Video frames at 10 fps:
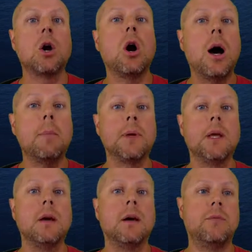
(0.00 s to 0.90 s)

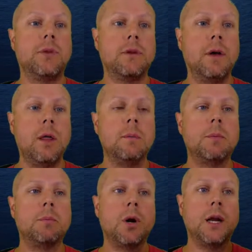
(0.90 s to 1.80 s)
copy of the
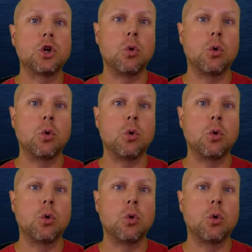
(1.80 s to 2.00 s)
development branch